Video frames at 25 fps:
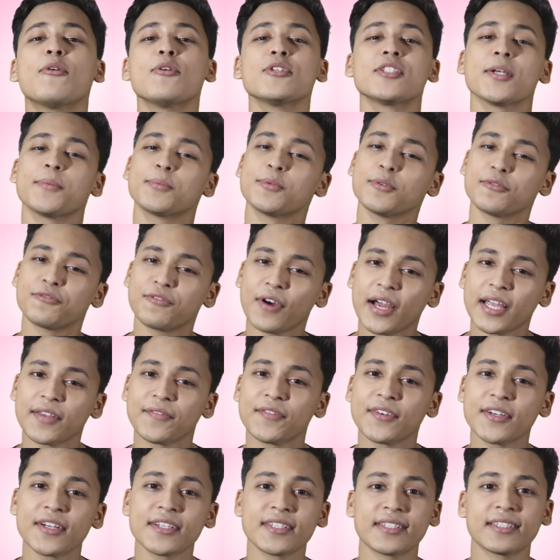goes up to
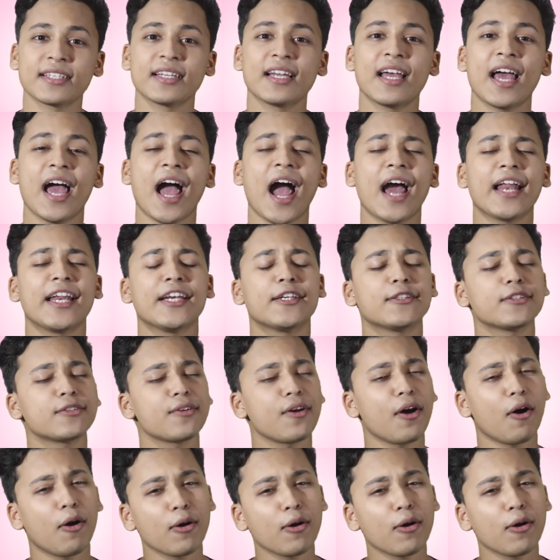5 years, and it's